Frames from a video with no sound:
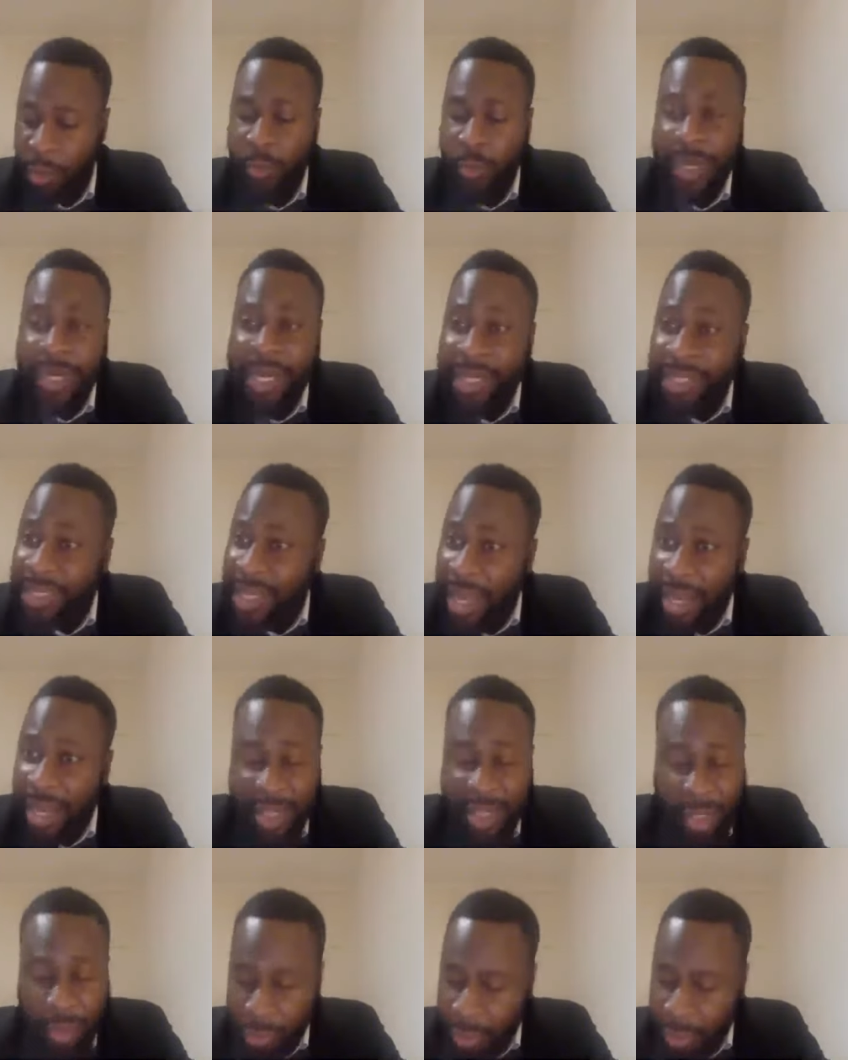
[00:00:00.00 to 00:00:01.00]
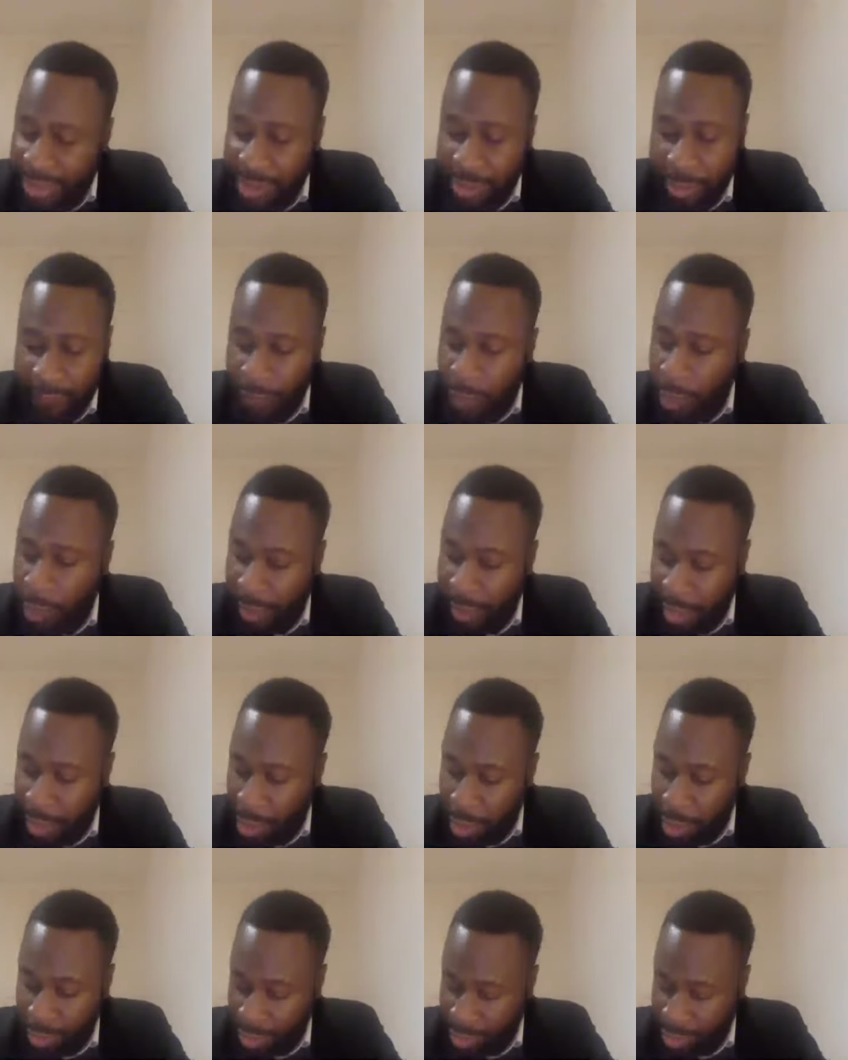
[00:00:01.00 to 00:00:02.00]
We need the anointing of the Holy
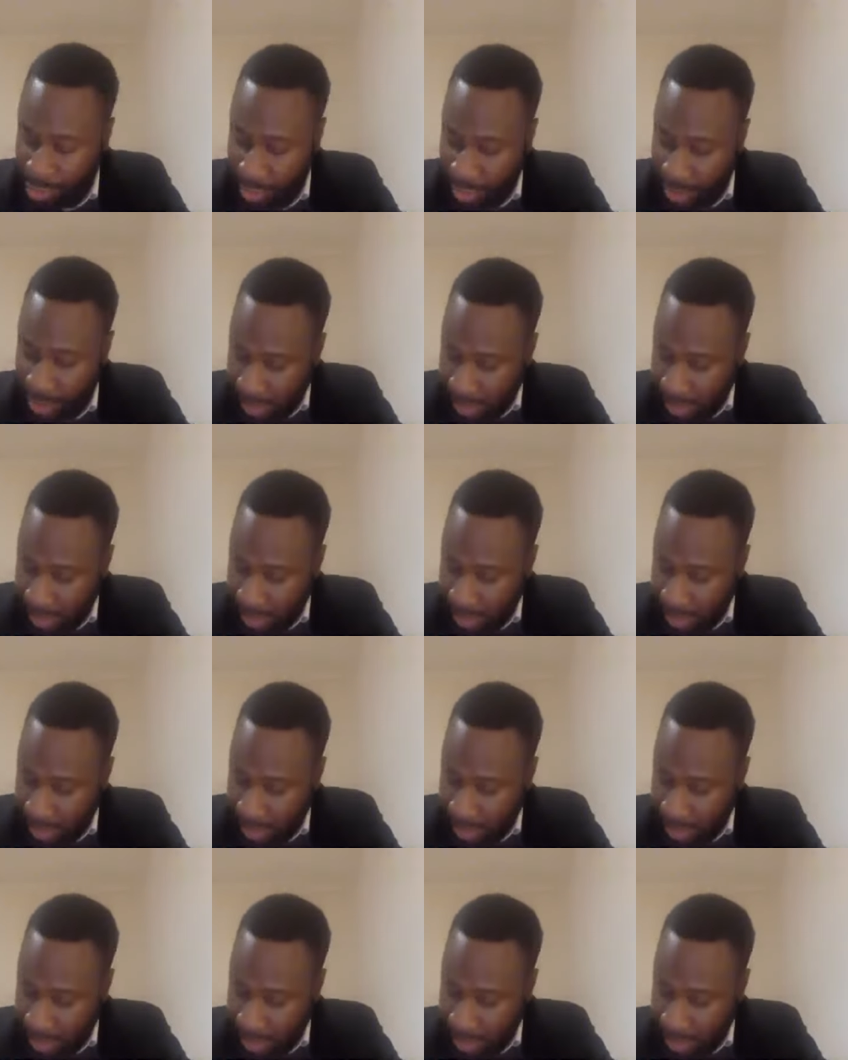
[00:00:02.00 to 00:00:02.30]
Ghost.